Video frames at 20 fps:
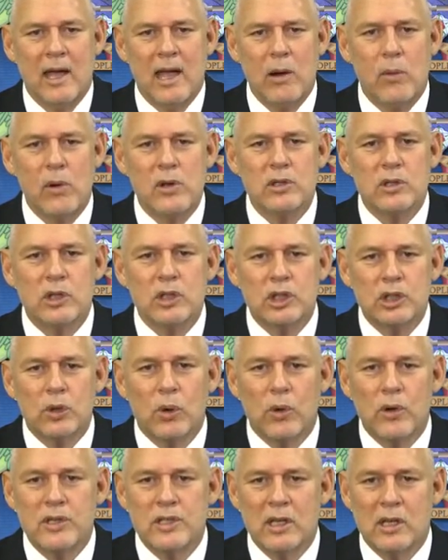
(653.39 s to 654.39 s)
I want to
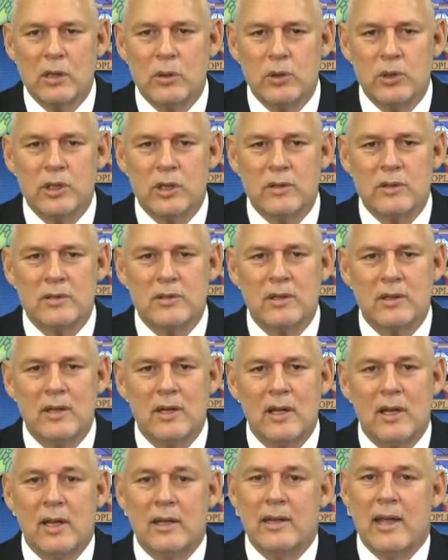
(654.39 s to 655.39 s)
assure St. Lucians
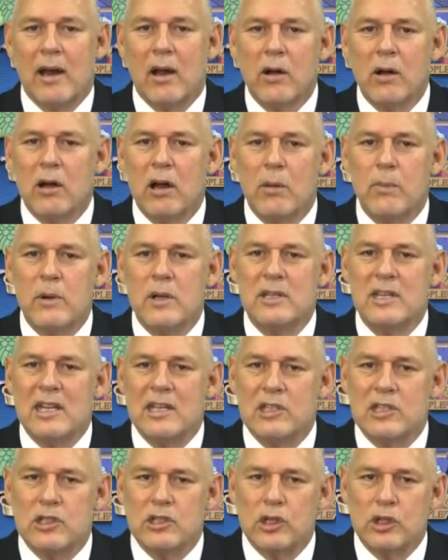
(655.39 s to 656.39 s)
that our government
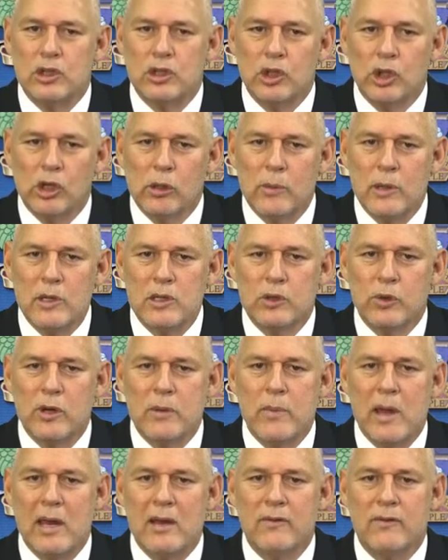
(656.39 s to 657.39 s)
is determined to
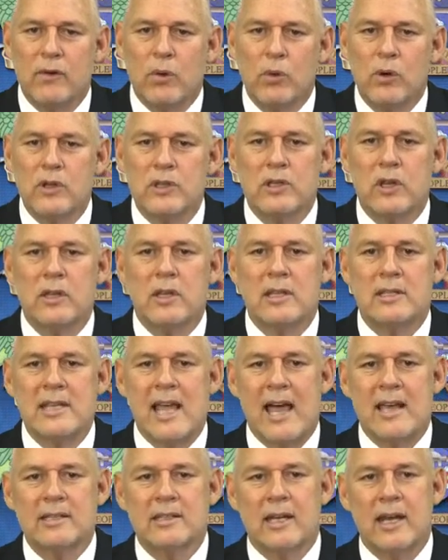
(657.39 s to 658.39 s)
remain focused on the
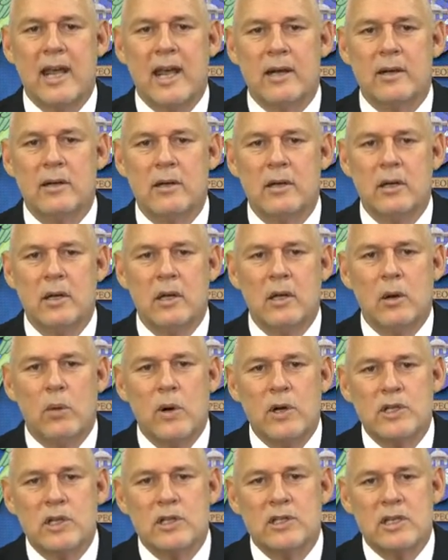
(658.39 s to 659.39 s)
task ahead,
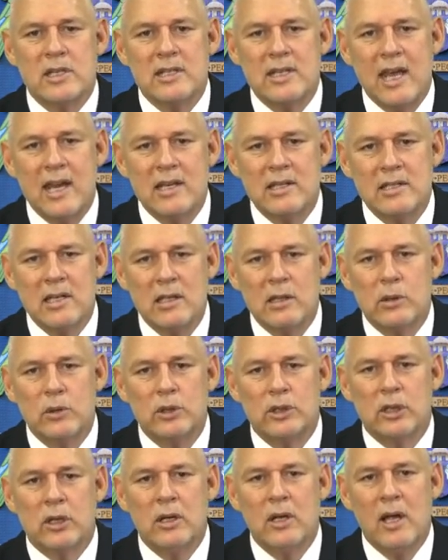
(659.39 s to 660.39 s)
which is to take St.
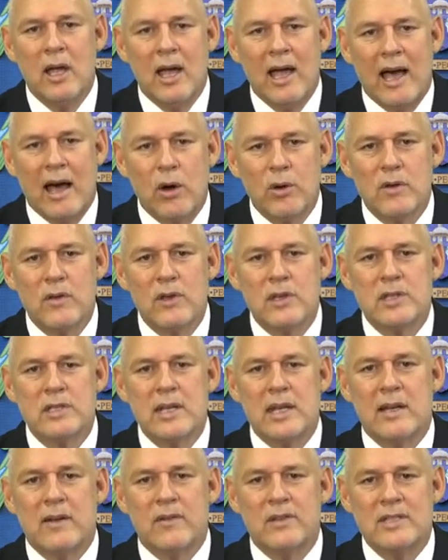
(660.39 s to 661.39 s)
Lucia out of the
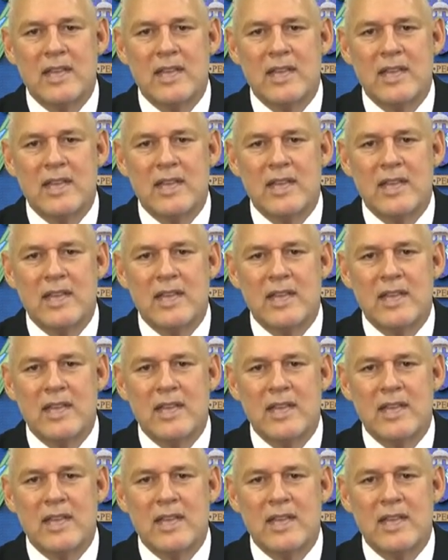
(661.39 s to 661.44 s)
state of